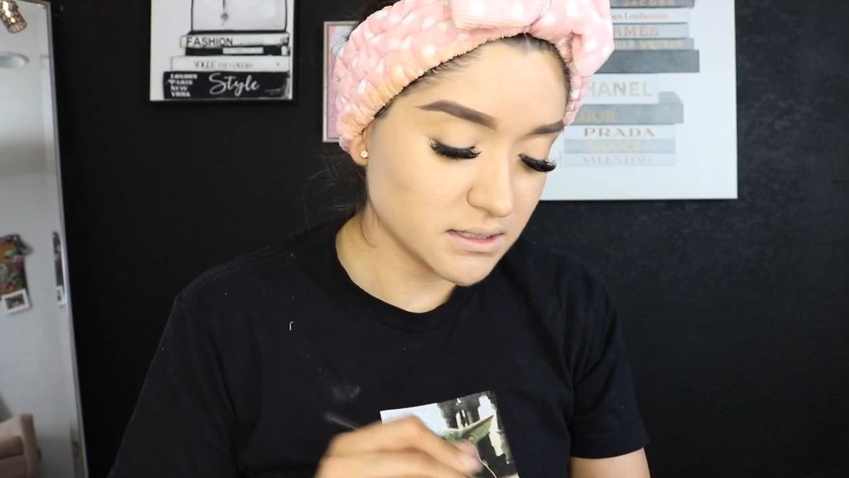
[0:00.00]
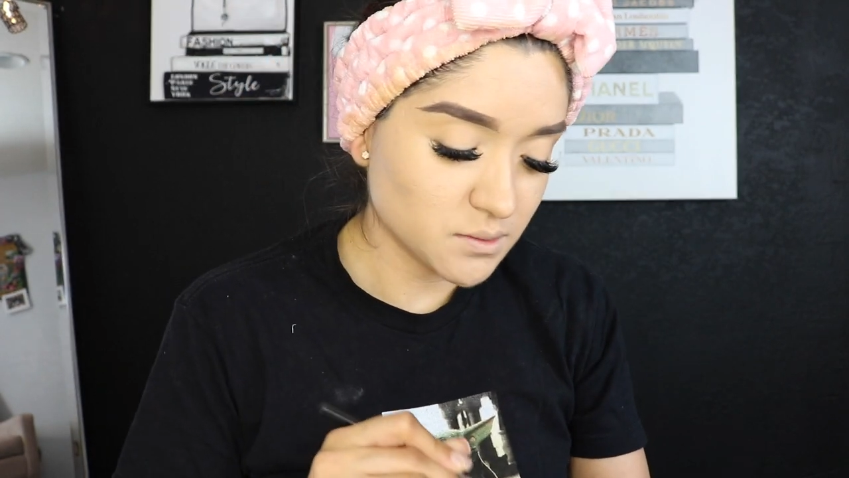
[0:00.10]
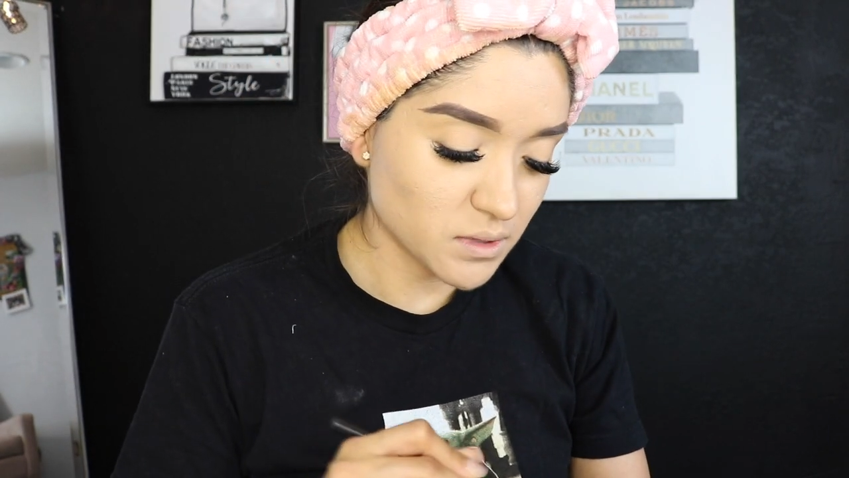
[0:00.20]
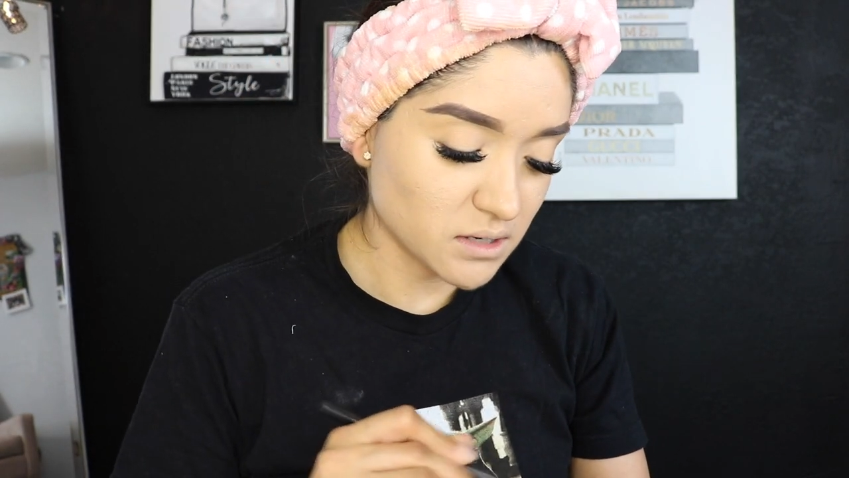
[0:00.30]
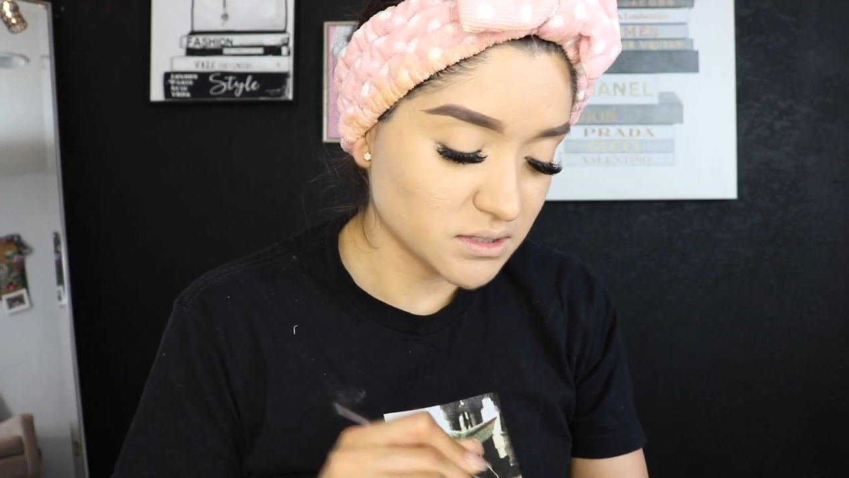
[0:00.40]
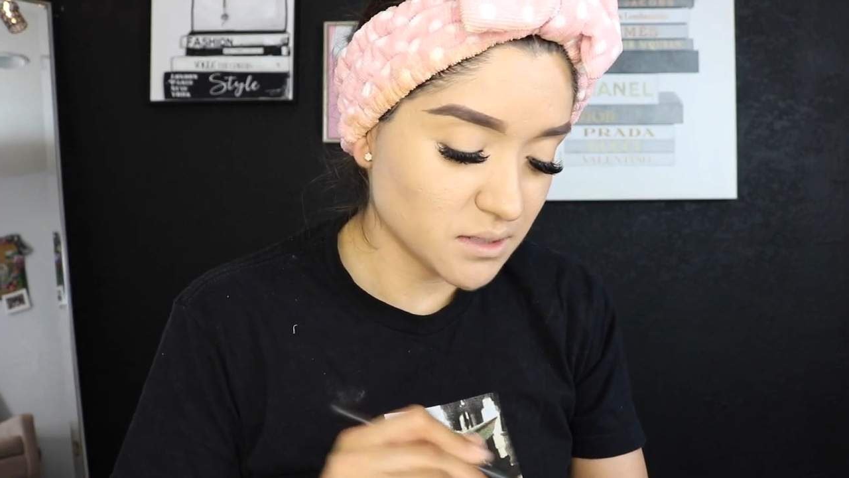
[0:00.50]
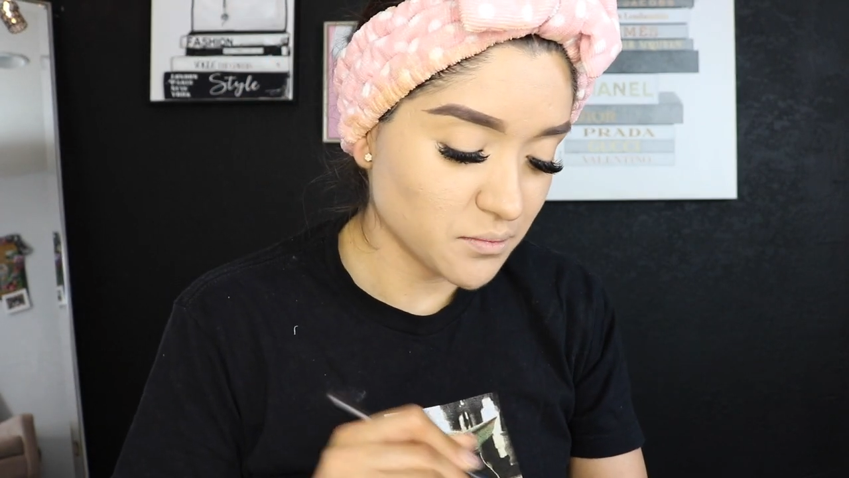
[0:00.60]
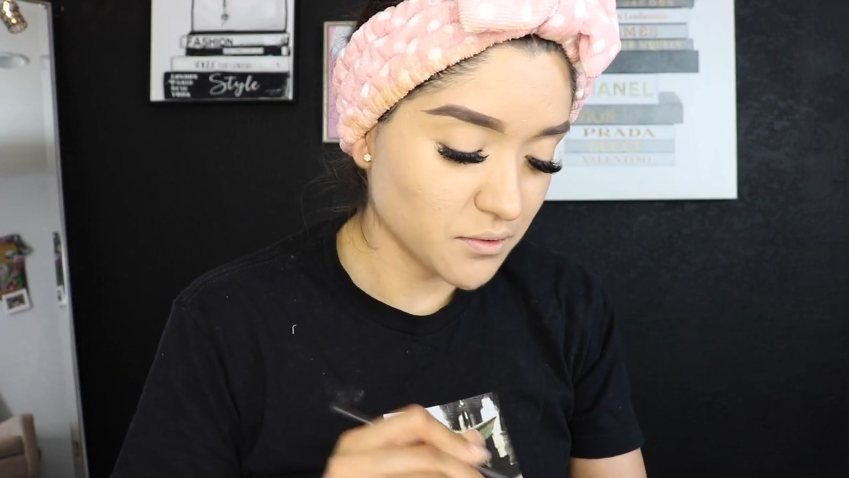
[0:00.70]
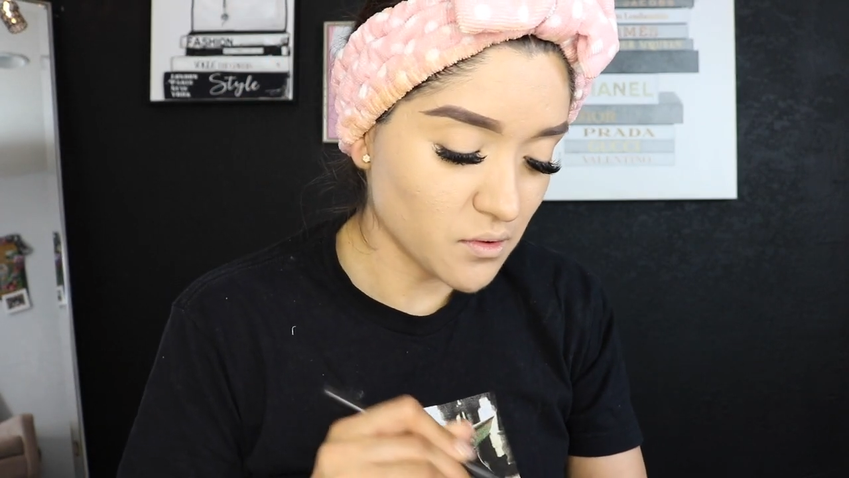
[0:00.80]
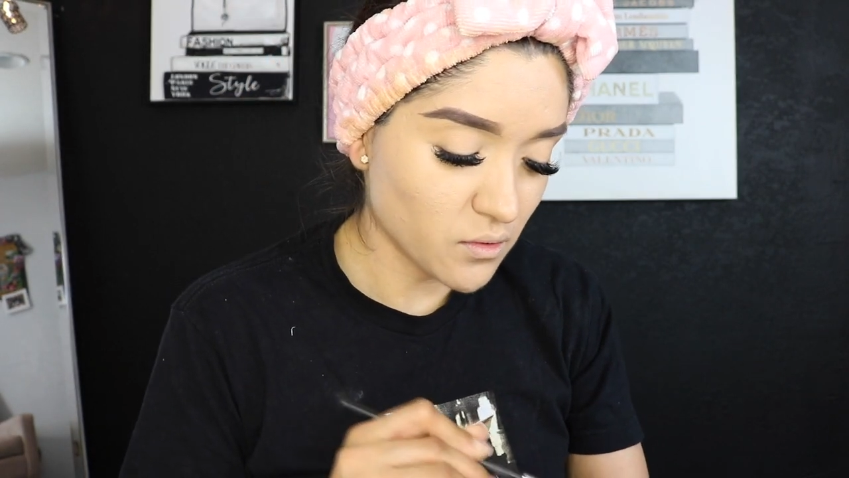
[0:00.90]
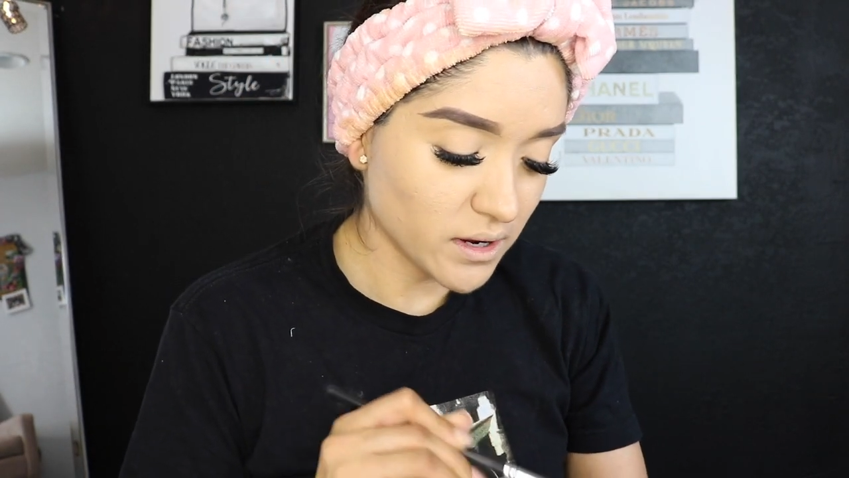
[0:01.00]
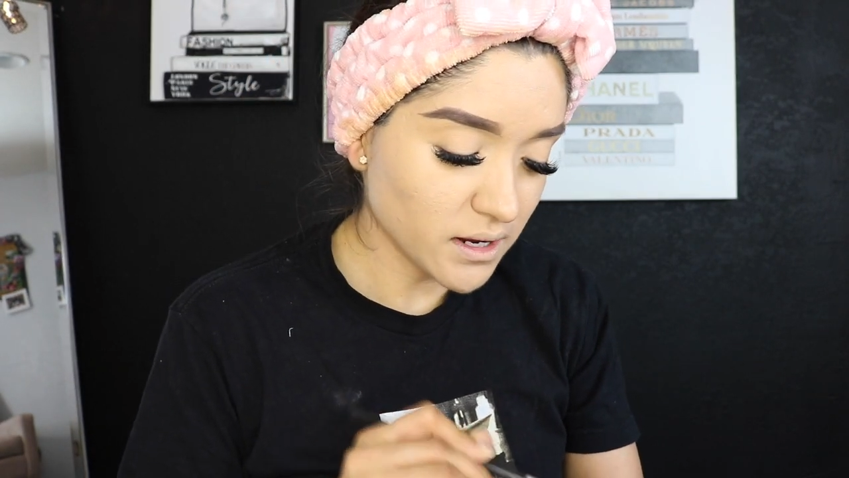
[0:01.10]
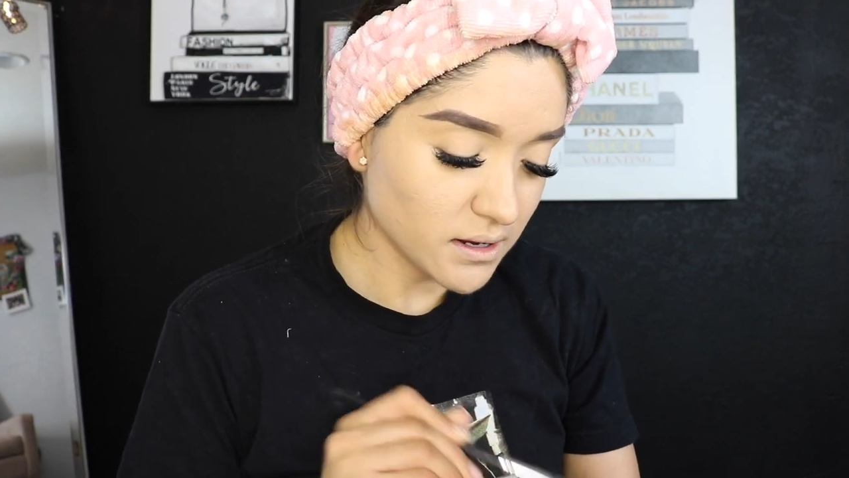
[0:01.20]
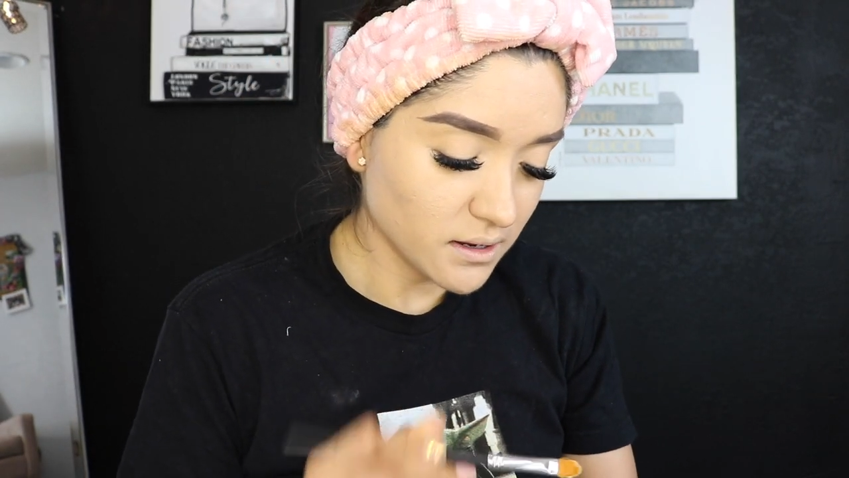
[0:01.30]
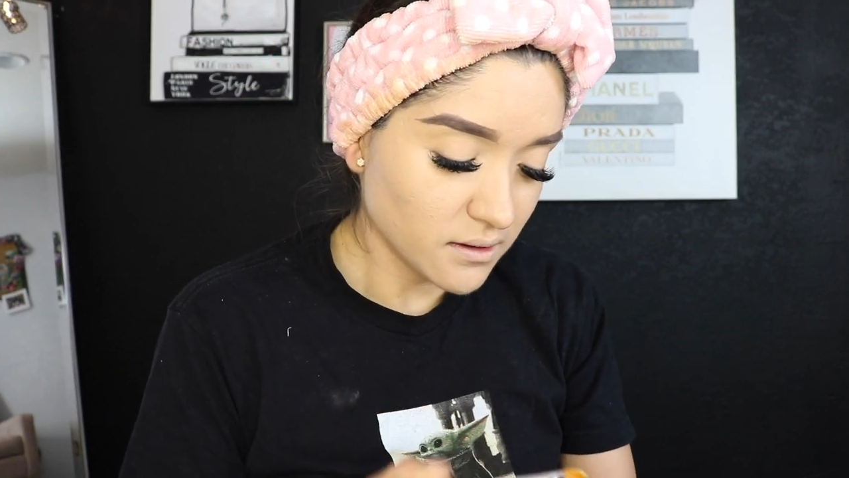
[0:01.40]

these brows up real quick.